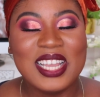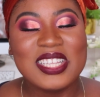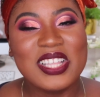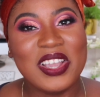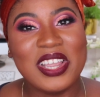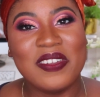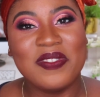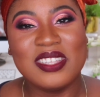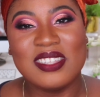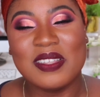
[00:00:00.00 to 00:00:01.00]
So if
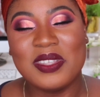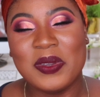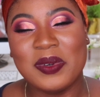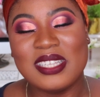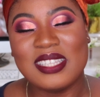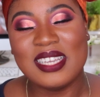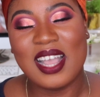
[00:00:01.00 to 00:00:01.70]
this is something you want to see,